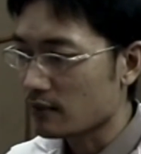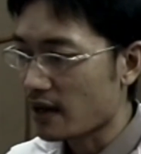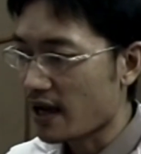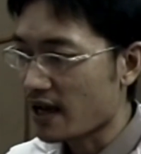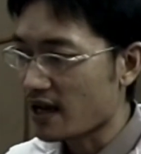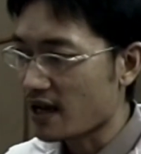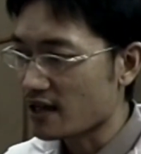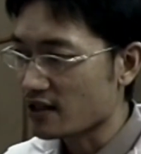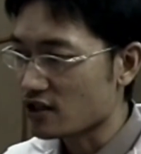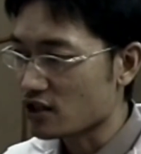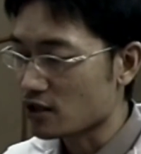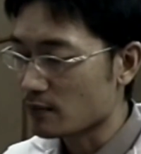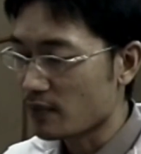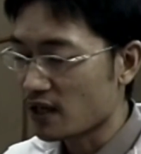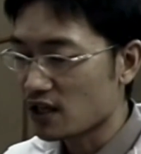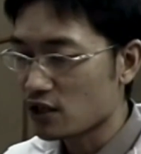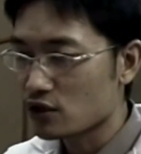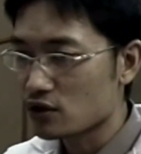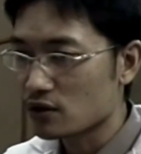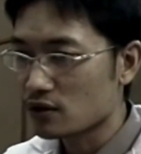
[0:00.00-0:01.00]

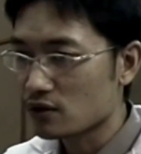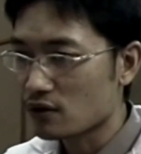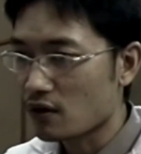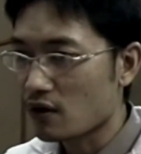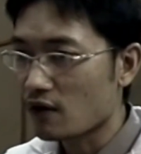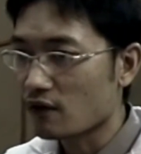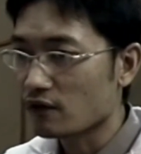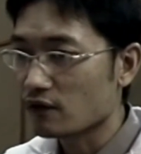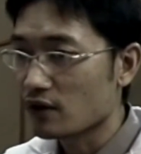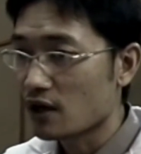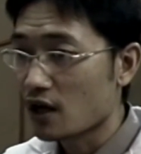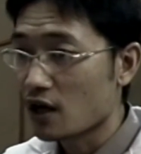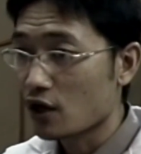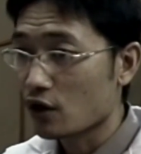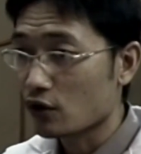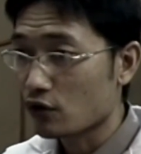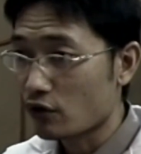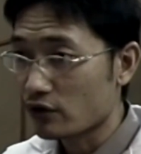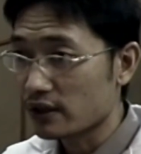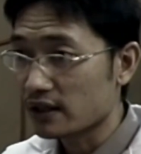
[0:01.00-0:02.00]
exacerbation of
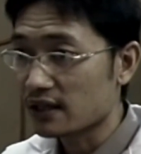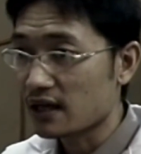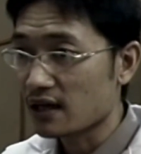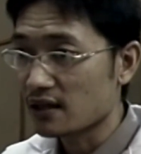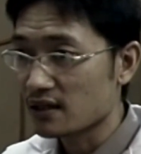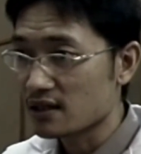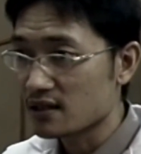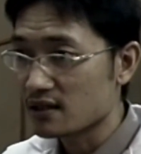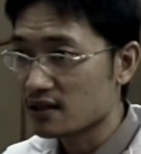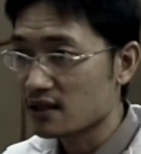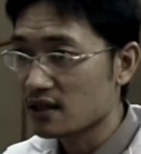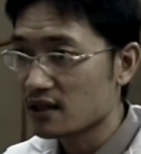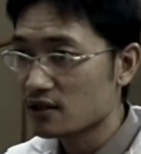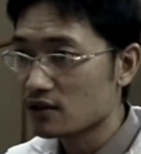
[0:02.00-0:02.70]
chronic lung disease